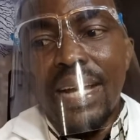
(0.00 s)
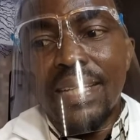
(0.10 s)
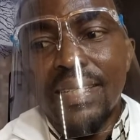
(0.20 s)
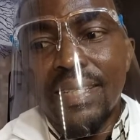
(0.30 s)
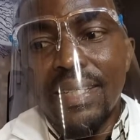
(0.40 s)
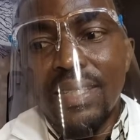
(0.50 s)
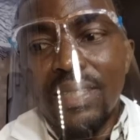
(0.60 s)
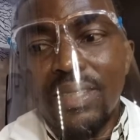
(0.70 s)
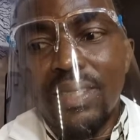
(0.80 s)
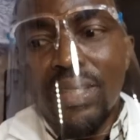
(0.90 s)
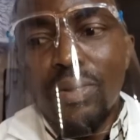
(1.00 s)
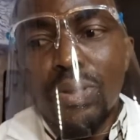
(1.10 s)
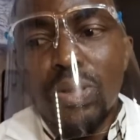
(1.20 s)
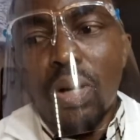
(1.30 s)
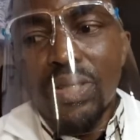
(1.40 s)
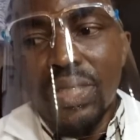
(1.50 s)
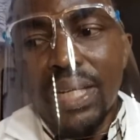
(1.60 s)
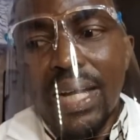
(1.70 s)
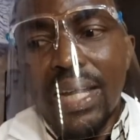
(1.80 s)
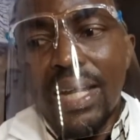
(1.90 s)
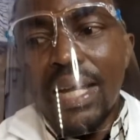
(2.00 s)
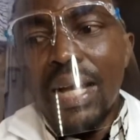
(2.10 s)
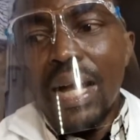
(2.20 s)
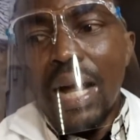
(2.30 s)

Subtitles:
anti-genotoxic, and